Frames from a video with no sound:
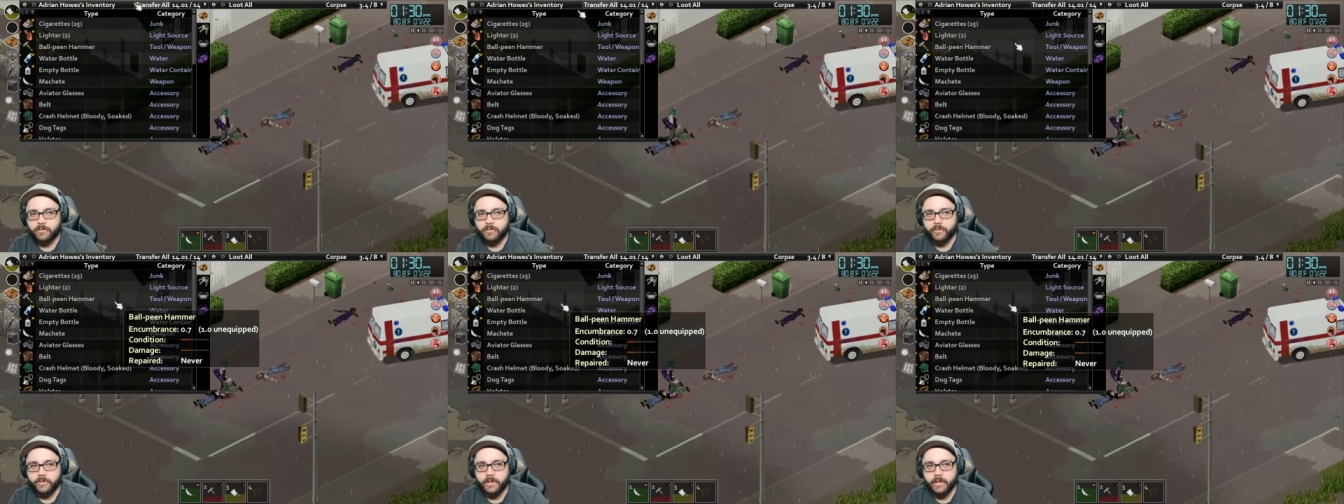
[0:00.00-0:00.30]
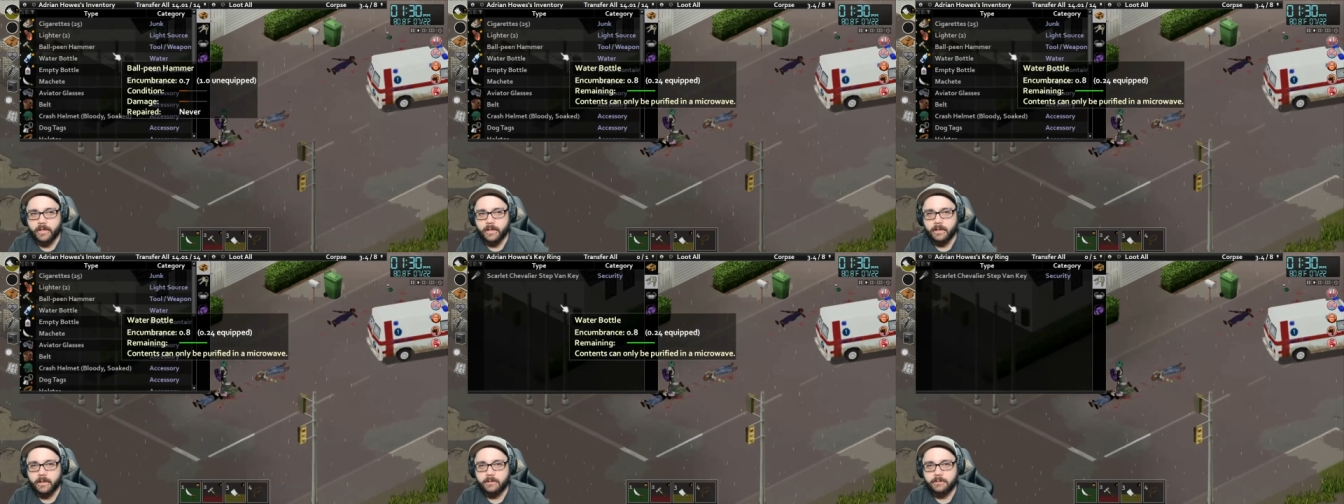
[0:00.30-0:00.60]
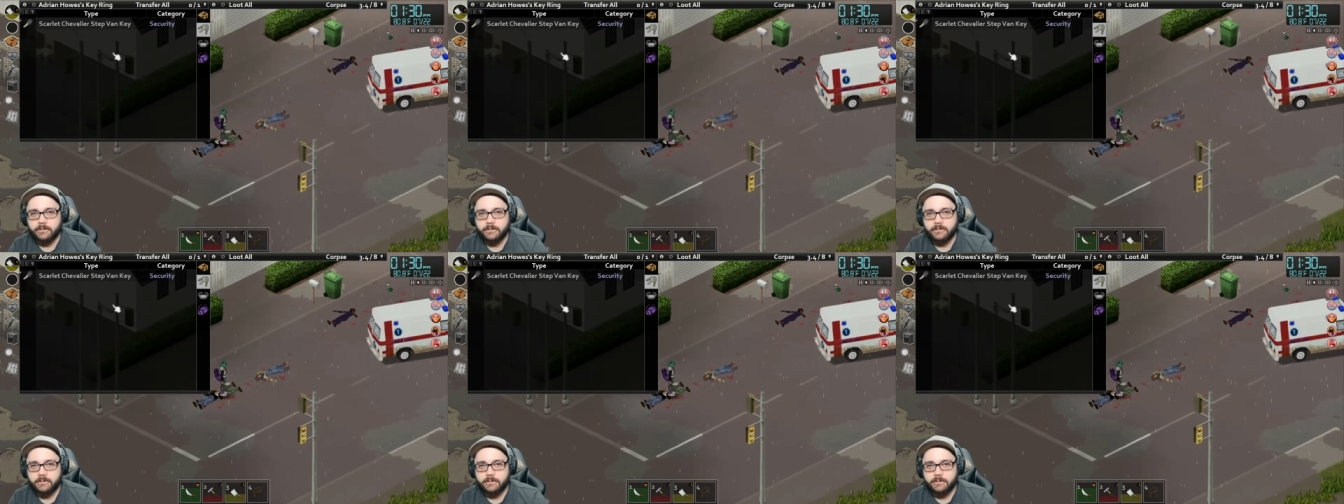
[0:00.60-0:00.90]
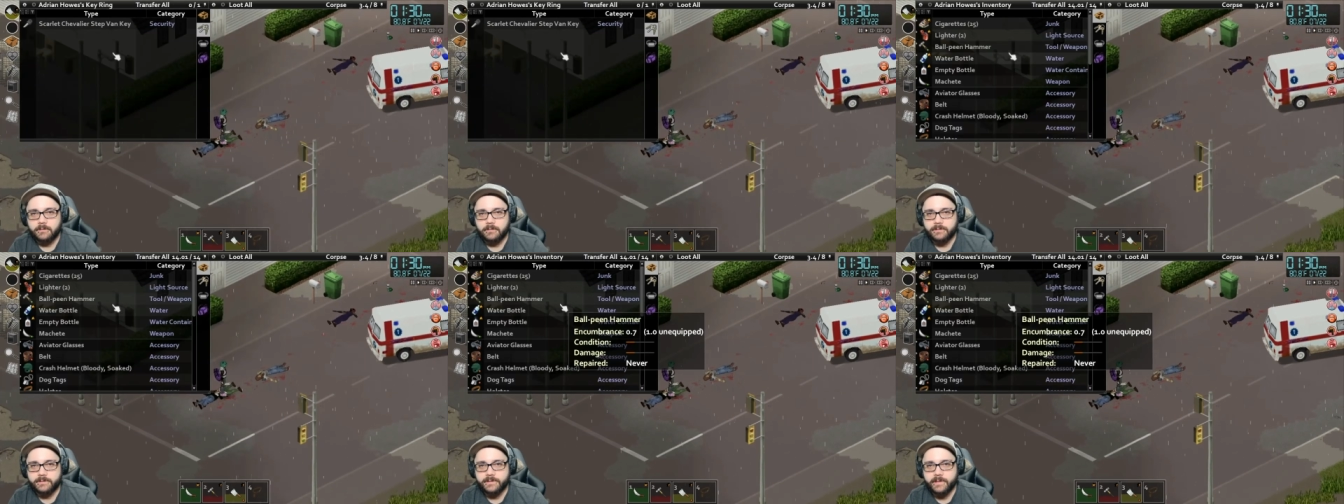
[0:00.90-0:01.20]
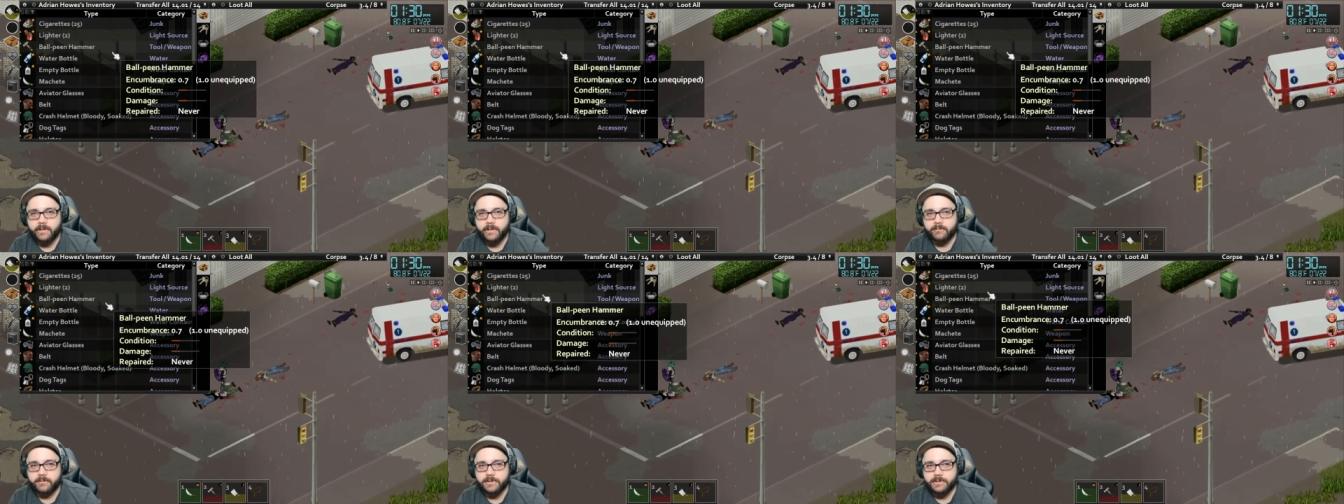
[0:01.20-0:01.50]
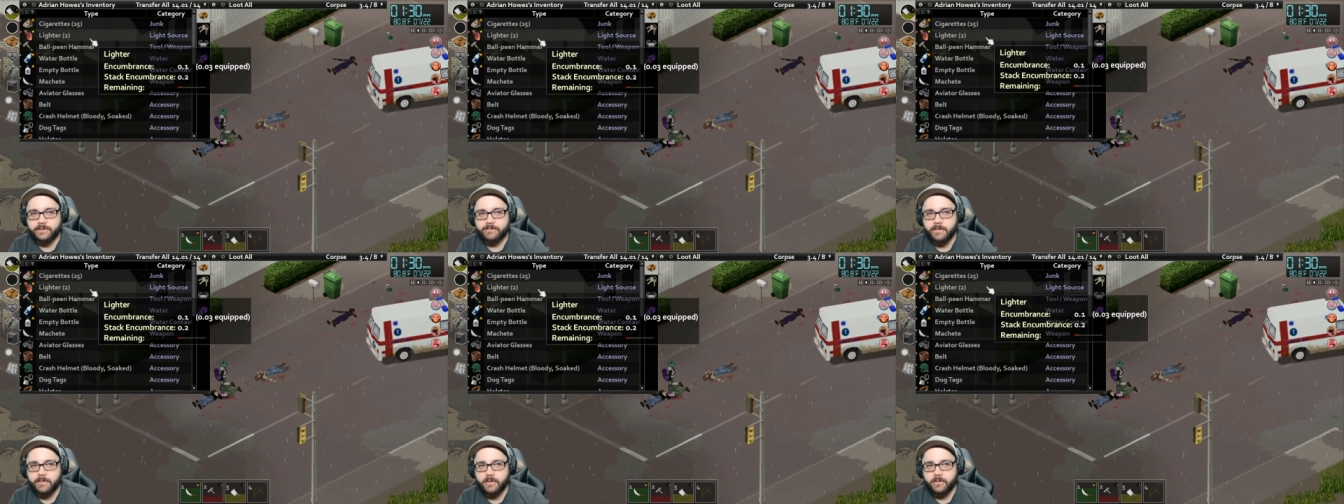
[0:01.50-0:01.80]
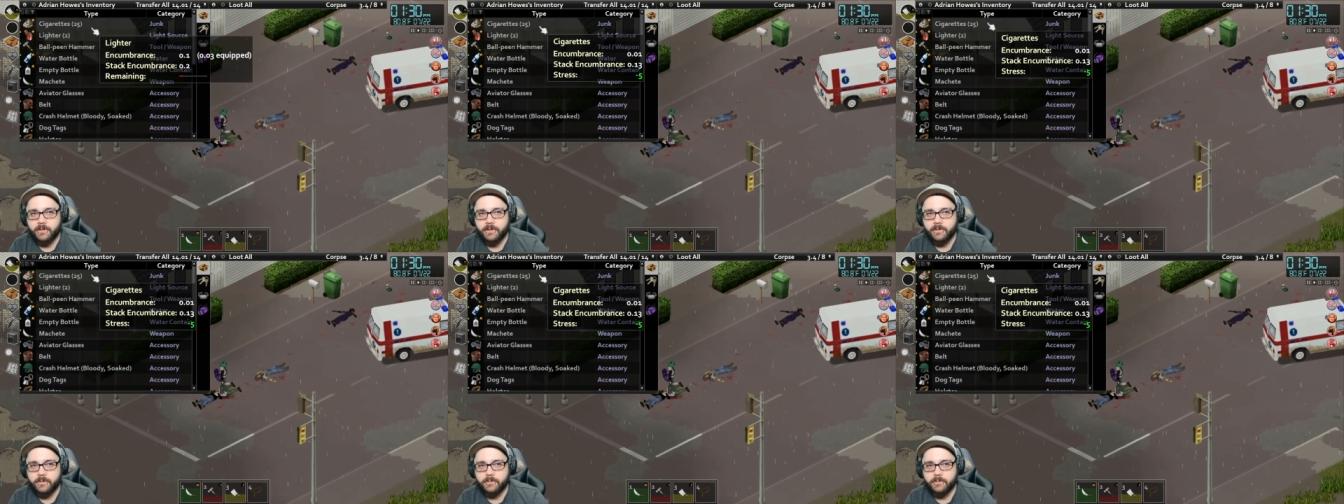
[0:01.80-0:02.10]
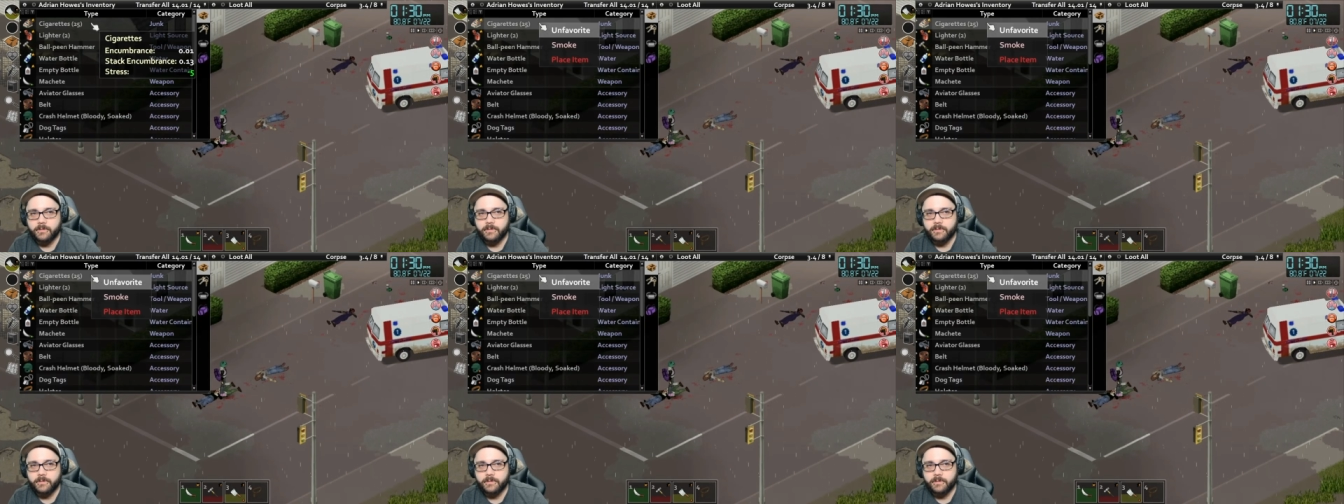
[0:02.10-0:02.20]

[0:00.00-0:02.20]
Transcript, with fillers: Booyah. Let's have a smoko